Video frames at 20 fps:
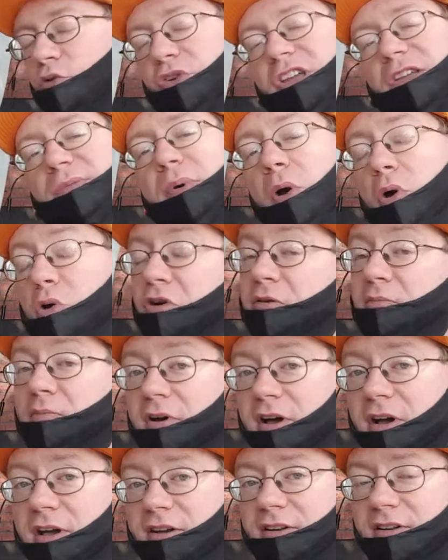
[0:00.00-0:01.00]
three
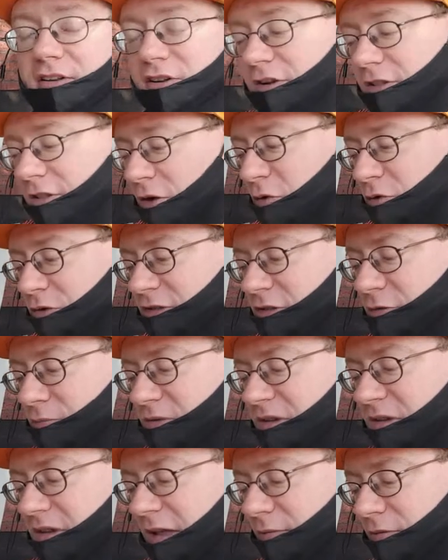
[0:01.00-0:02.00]
Pokemon close to
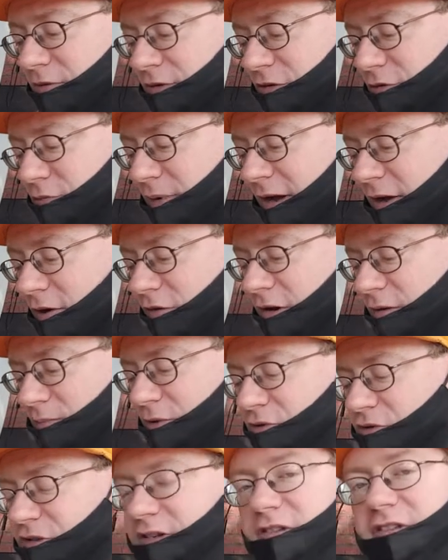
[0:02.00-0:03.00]
being able to power up
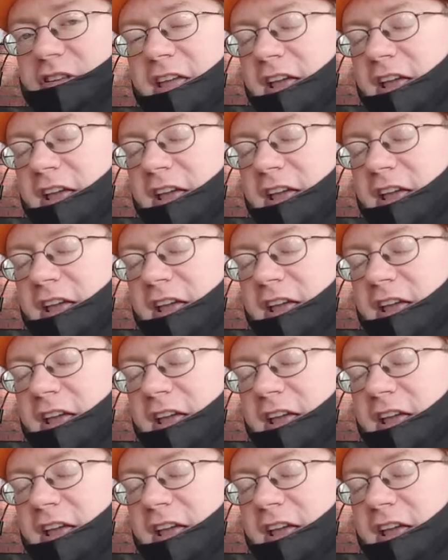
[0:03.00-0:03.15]
using